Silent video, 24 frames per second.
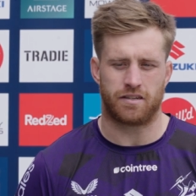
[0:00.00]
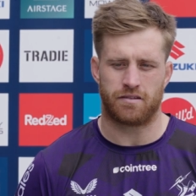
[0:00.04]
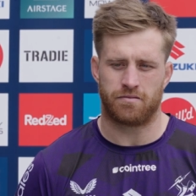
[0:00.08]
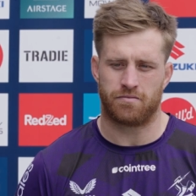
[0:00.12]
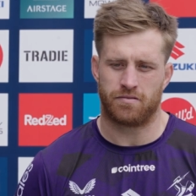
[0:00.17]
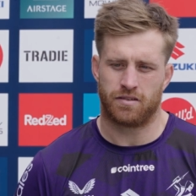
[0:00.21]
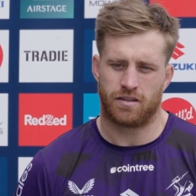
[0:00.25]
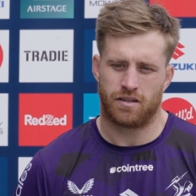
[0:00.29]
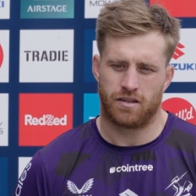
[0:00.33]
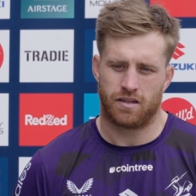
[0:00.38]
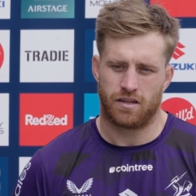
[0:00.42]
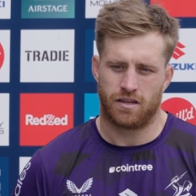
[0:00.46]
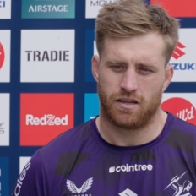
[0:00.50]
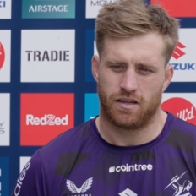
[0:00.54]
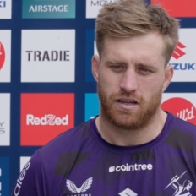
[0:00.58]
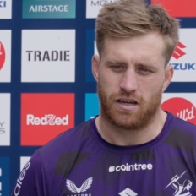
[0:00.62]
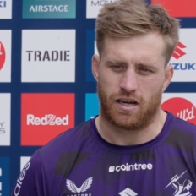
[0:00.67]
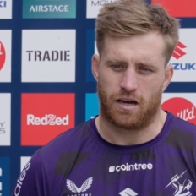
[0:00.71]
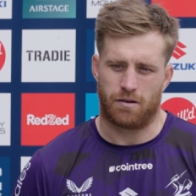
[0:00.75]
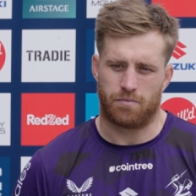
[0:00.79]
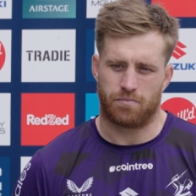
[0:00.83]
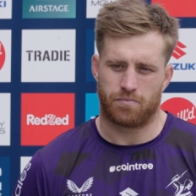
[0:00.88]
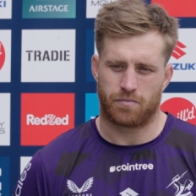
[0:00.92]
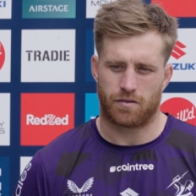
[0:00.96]
And
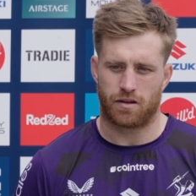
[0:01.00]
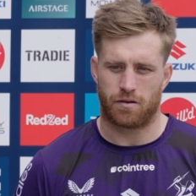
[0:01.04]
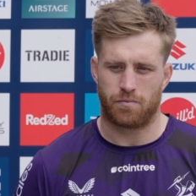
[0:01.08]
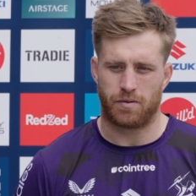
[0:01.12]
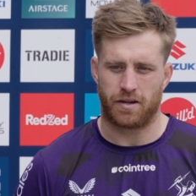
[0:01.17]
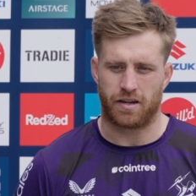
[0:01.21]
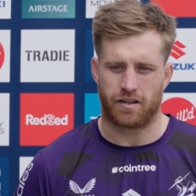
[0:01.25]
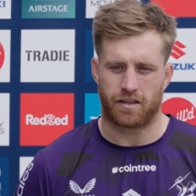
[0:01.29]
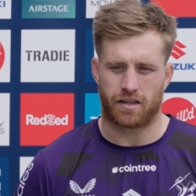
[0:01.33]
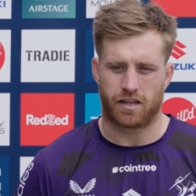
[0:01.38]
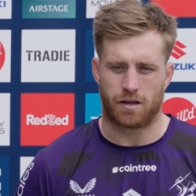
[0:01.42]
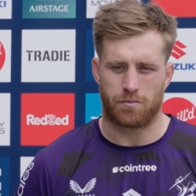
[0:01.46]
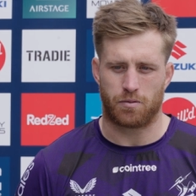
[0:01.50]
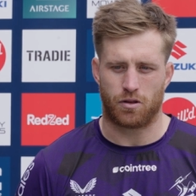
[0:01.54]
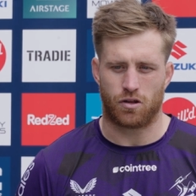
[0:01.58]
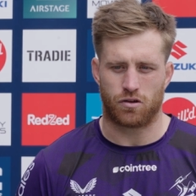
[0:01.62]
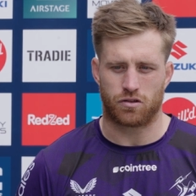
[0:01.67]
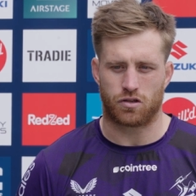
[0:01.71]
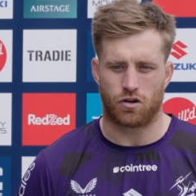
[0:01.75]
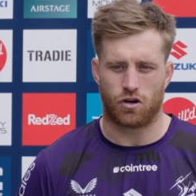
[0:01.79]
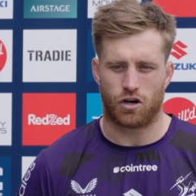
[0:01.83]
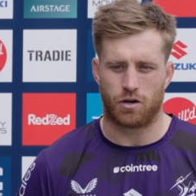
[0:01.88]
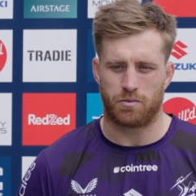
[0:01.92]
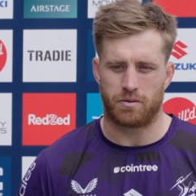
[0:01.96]
I've been at the club a
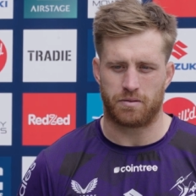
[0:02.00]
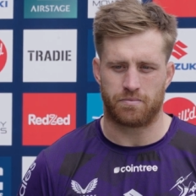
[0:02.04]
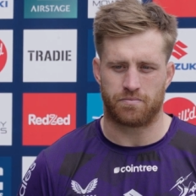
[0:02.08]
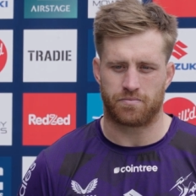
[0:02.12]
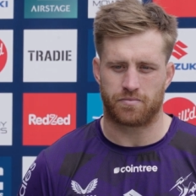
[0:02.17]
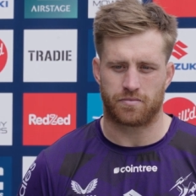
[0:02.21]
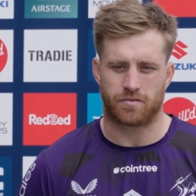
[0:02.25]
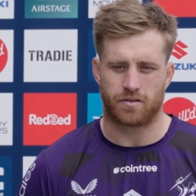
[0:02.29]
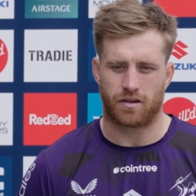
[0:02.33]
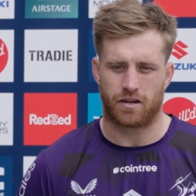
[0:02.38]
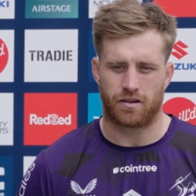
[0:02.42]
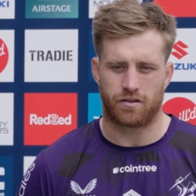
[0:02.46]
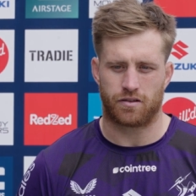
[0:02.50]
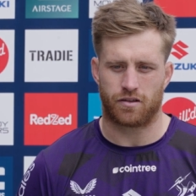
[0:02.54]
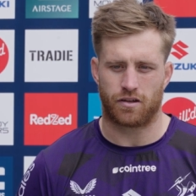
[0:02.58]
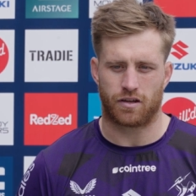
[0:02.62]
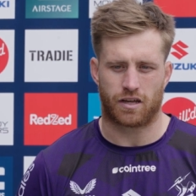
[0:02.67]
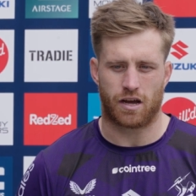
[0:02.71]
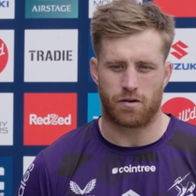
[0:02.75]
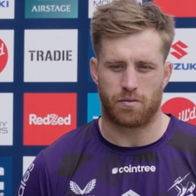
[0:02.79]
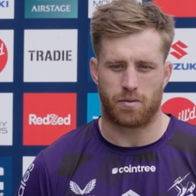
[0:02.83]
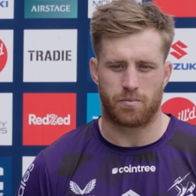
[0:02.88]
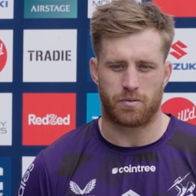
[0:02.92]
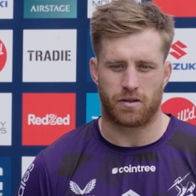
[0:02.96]
long time, and I
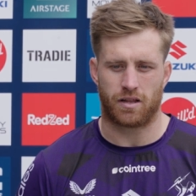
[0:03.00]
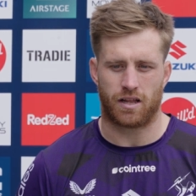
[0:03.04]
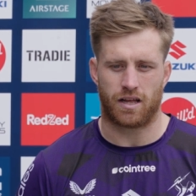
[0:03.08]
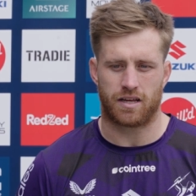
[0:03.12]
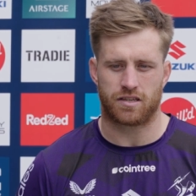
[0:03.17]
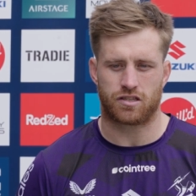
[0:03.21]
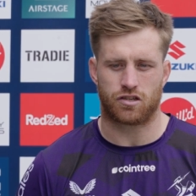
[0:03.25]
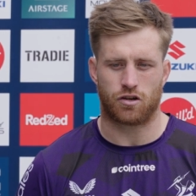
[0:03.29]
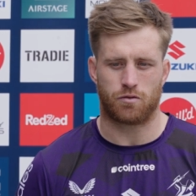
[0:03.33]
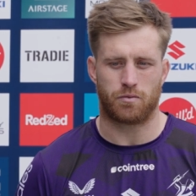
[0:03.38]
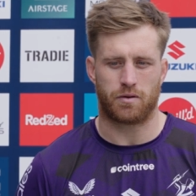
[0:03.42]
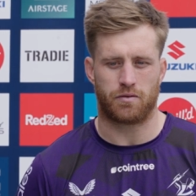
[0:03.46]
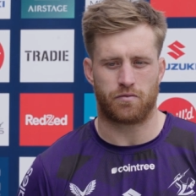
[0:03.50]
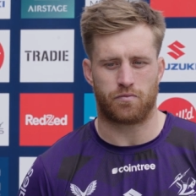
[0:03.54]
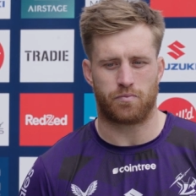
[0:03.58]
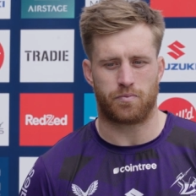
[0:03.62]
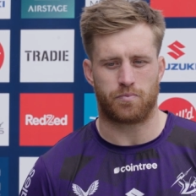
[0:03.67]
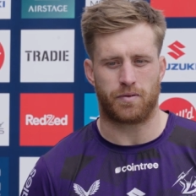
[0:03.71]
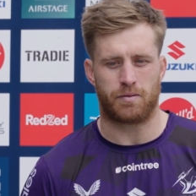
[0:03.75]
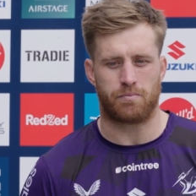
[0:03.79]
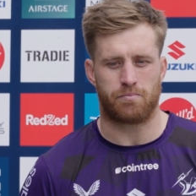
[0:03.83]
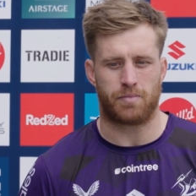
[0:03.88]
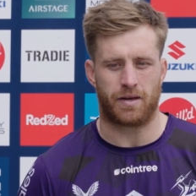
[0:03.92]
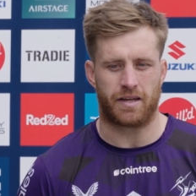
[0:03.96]
can't remember the last time we've
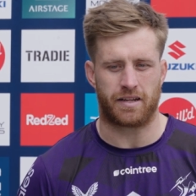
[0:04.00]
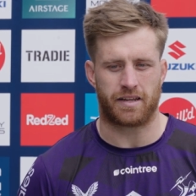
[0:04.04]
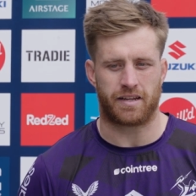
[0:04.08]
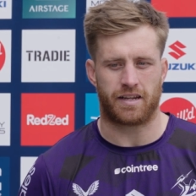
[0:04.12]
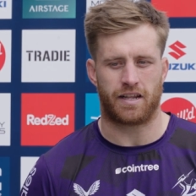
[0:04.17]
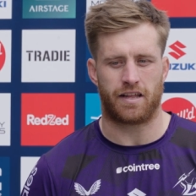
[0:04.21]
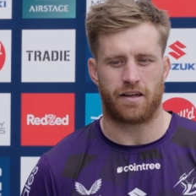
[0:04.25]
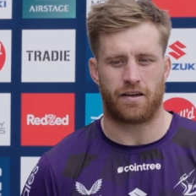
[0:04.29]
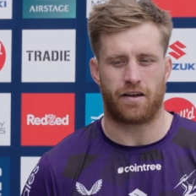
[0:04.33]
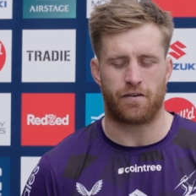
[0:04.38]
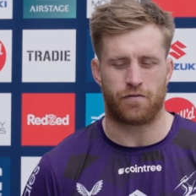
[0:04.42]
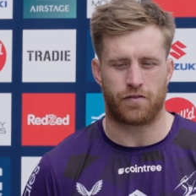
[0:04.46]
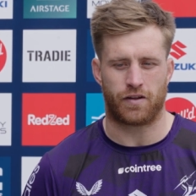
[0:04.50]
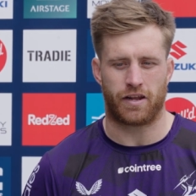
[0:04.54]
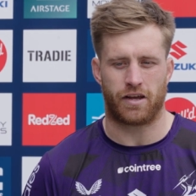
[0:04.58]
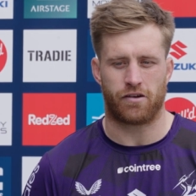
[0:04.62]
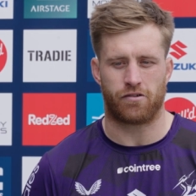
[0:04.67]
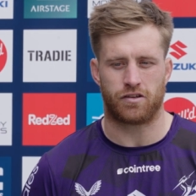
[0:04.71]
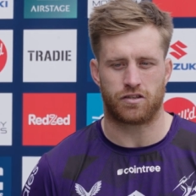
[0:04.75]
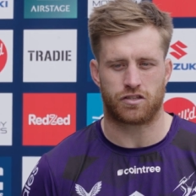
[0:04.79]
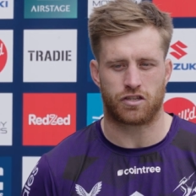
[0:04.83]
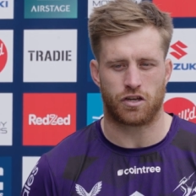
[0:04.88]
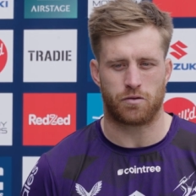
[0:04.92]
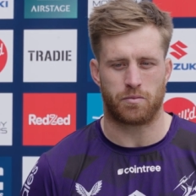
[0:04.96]
been beaten in the effort
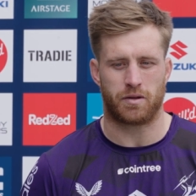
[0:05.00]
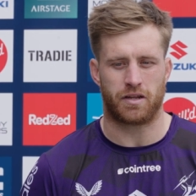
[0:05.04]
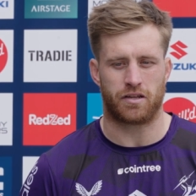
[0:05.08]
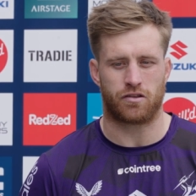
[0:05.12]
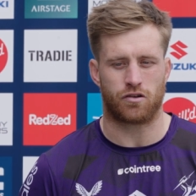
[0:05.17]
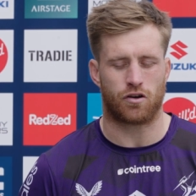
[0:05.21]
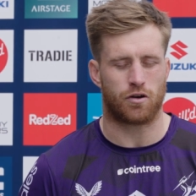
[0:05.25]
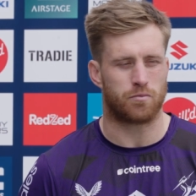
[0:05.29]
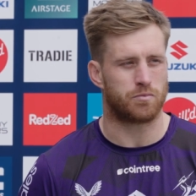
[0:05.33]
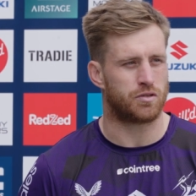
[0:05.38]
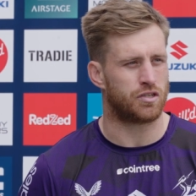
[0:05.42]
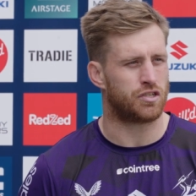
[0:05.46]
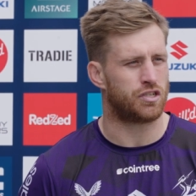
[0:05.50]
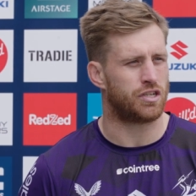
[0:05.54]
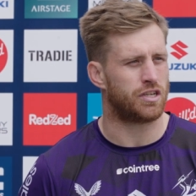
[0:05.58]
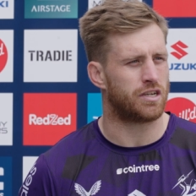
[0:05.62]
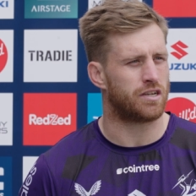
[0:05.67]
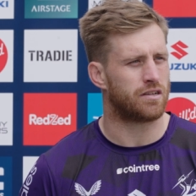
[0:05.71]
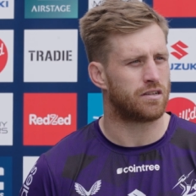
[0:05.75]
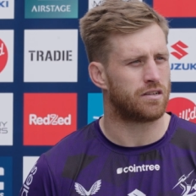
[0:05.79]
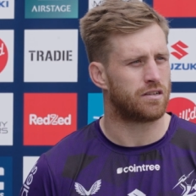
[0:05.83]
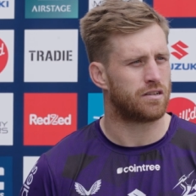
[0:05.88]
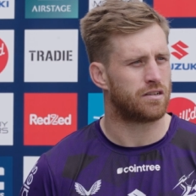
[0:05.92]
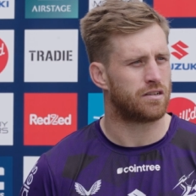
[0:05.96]
areas so many times this year.